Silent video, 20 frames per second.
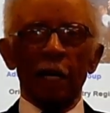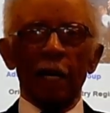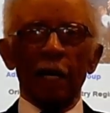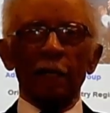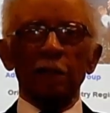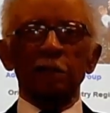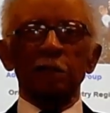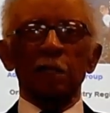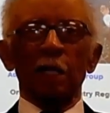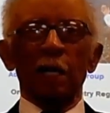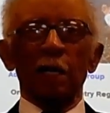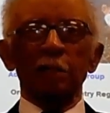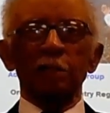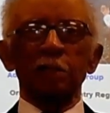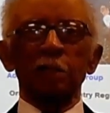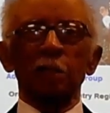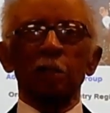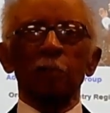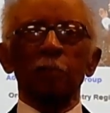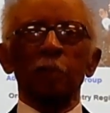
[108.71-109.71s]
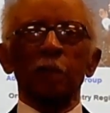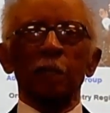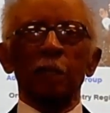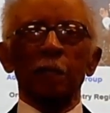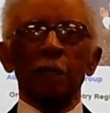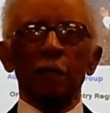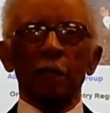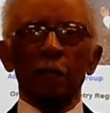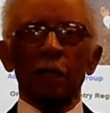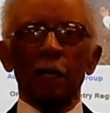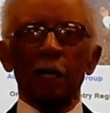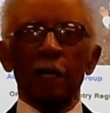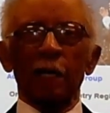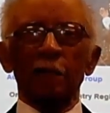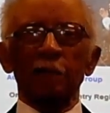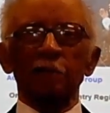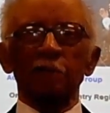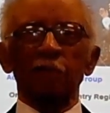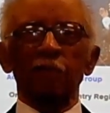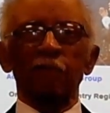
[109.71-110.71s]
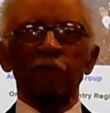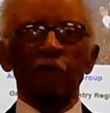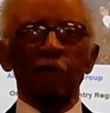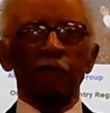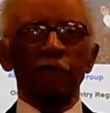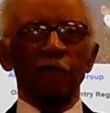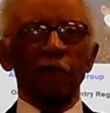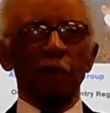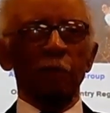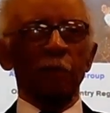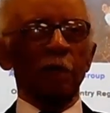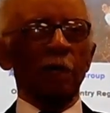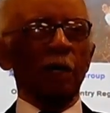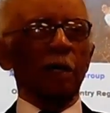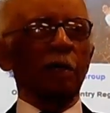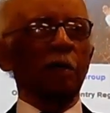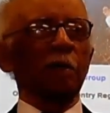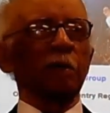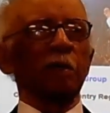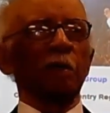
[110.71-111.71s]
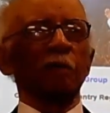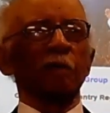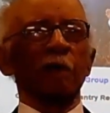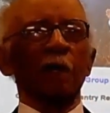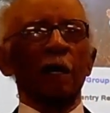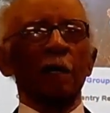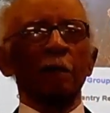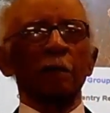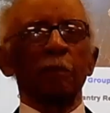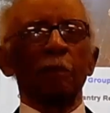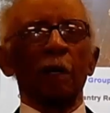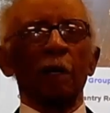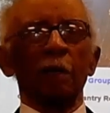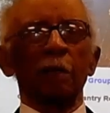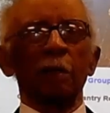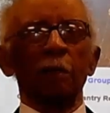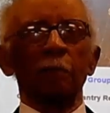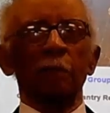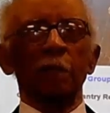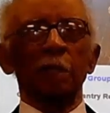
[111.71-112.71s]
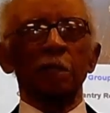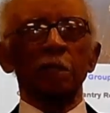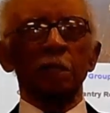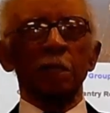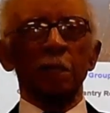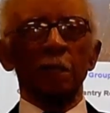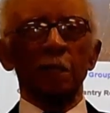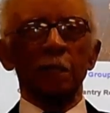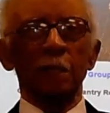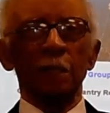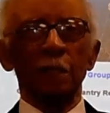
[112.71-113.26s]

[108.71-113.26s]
Actually, I should have been in the class of 50, but I couldn't have gotten my commission.